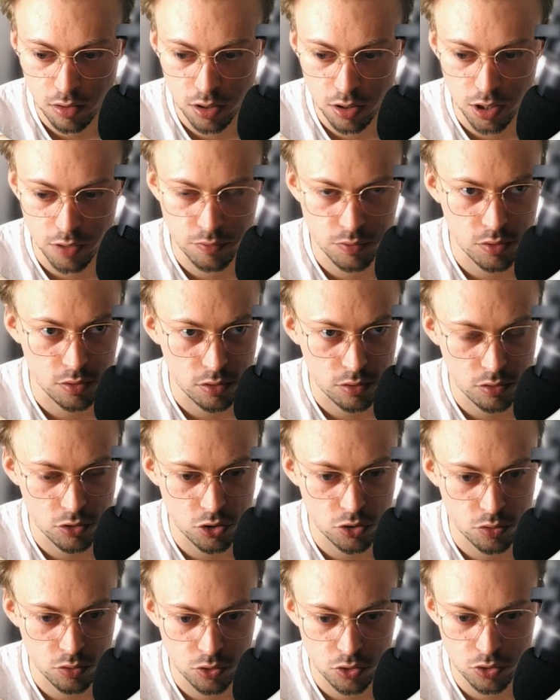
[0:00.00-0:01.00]
if you
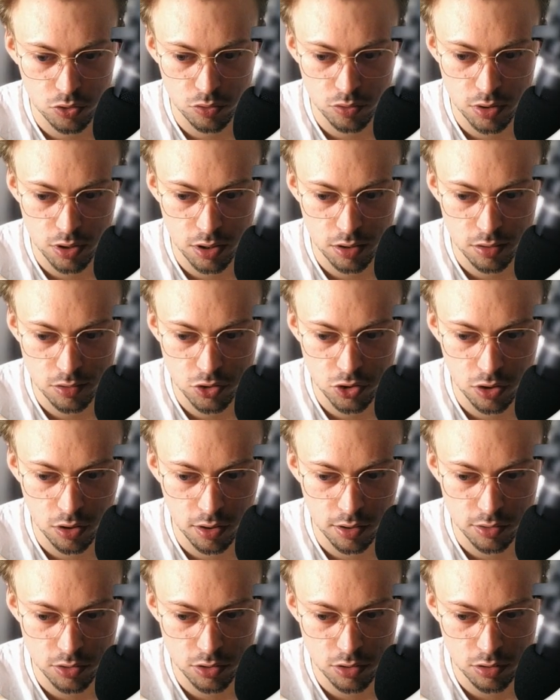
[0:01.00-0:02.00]
choose to get
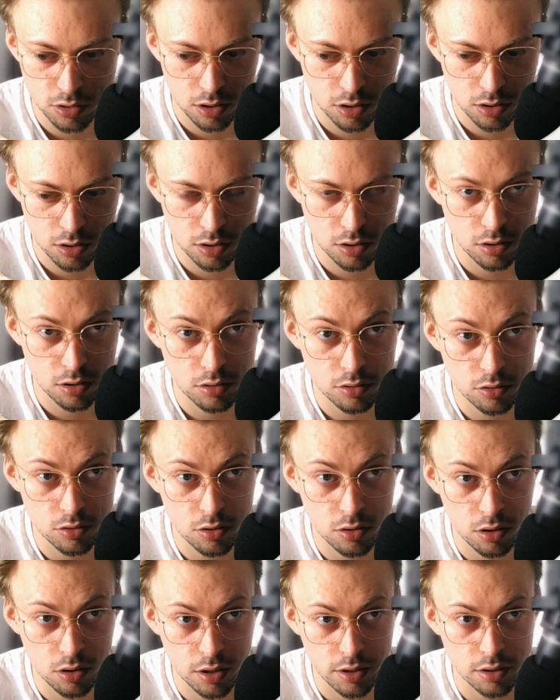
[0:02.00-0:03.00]
charged uh,
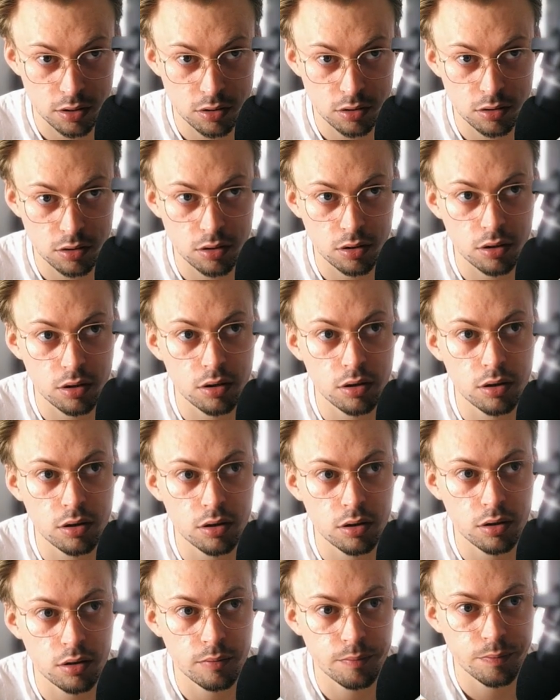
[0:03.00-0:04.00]
like
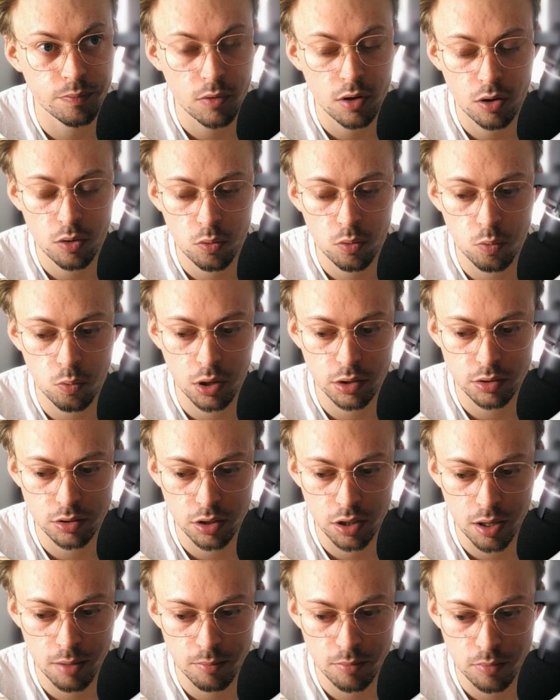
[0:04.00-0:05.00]
uh, one
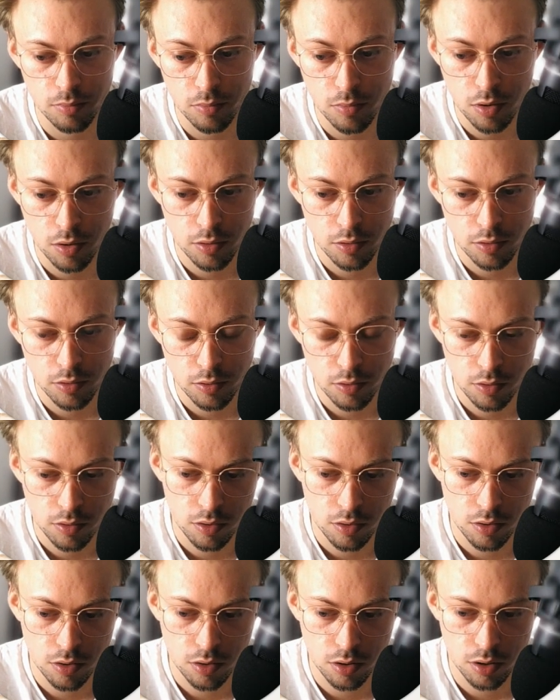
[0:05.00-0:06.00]
time
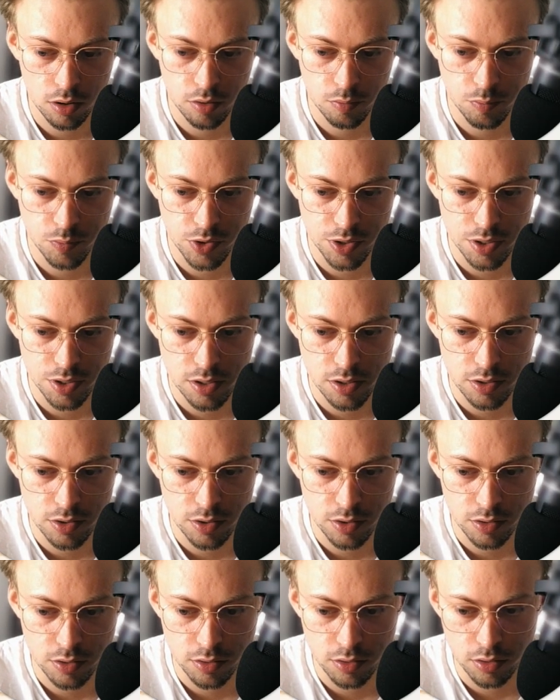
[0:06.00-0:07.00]
uh, per
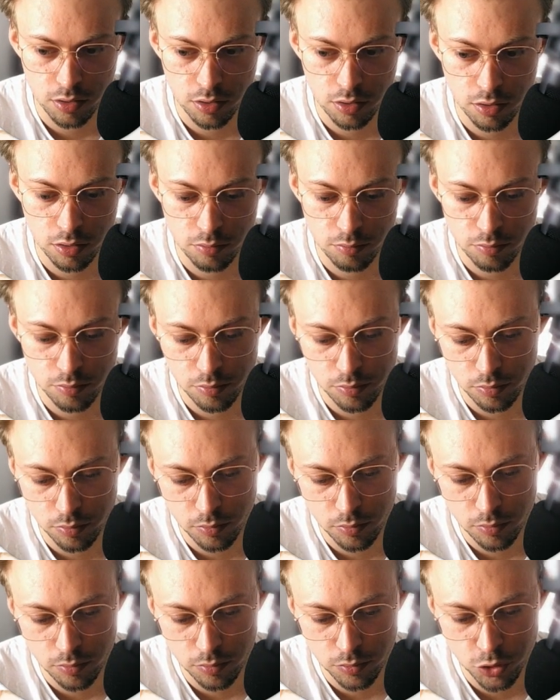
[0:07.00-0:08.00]
year. Um,
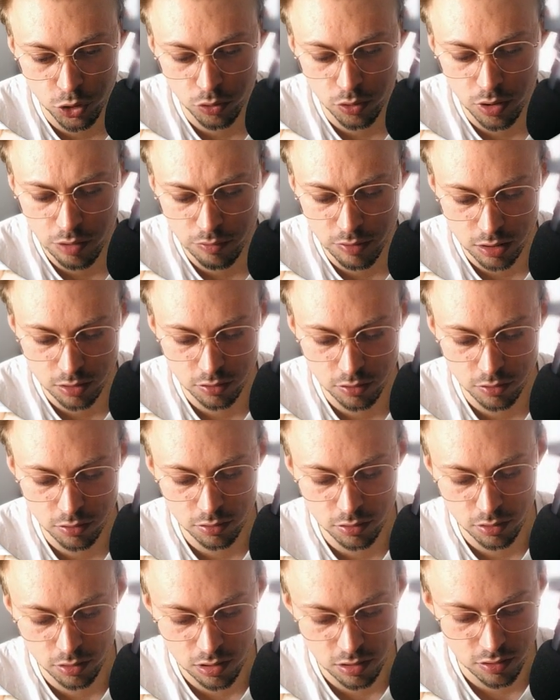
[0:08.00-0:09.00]
so you have like th
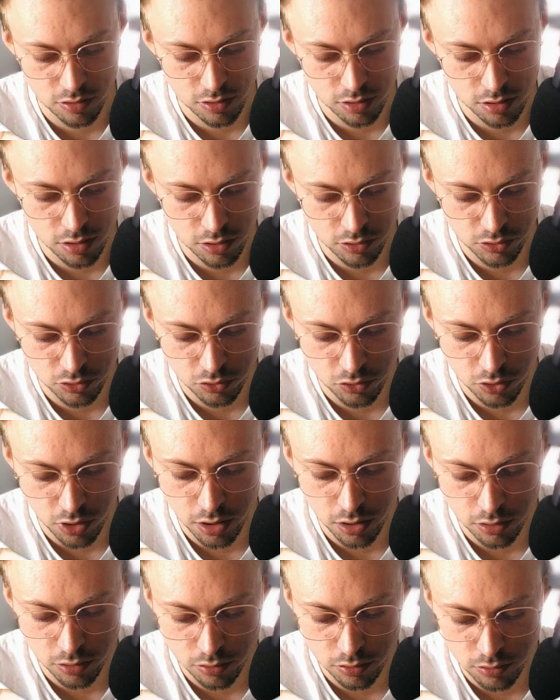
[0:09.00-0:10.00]
the 30 days
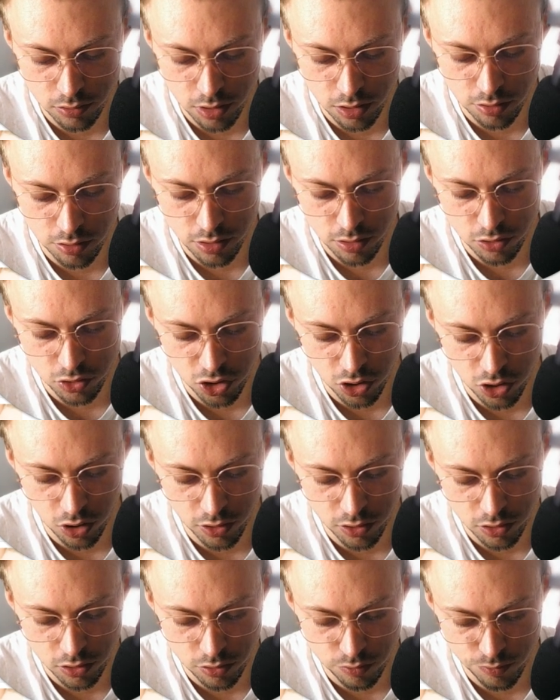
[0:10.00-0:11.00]
trial, then you get
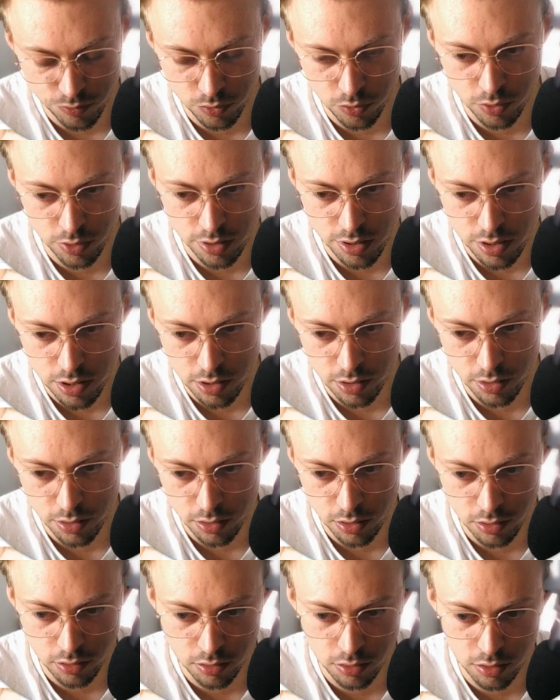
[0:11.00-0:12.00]
charged for a
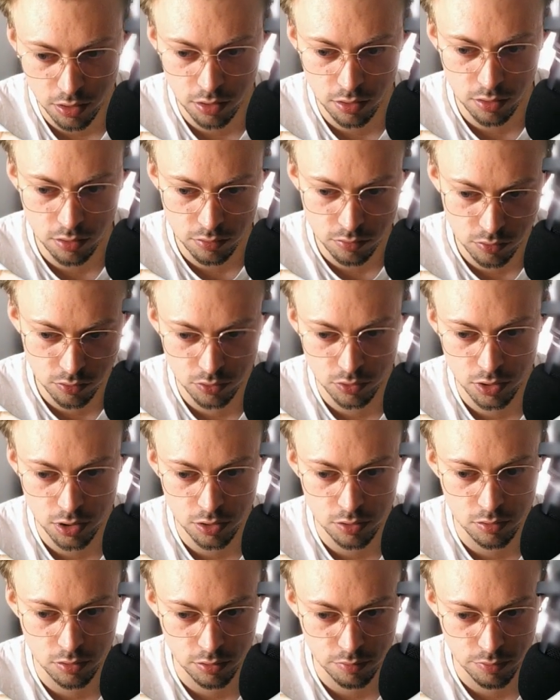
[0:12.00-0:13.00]
year, and then you
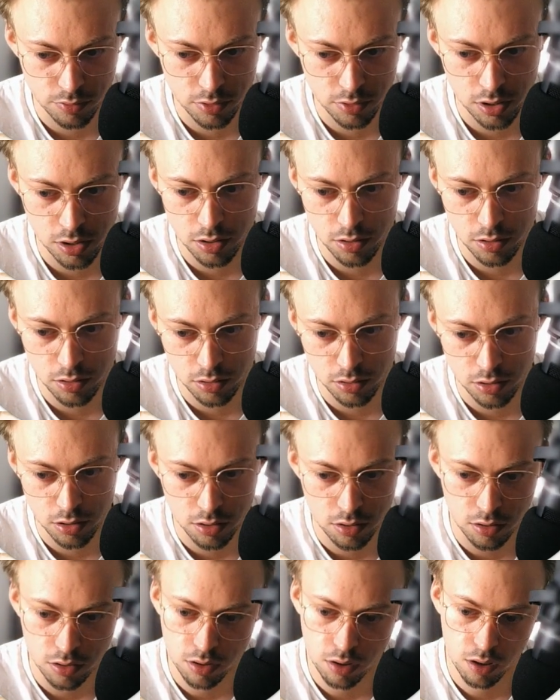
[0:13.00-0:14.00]
can use it for a year, and
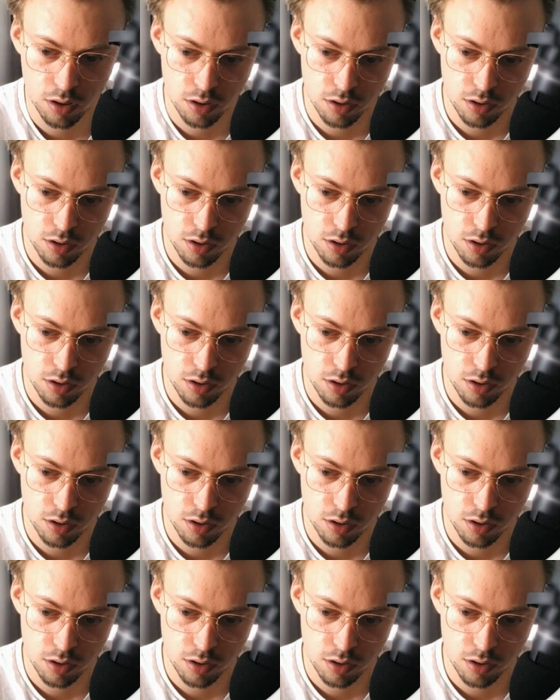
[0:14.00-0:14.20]
then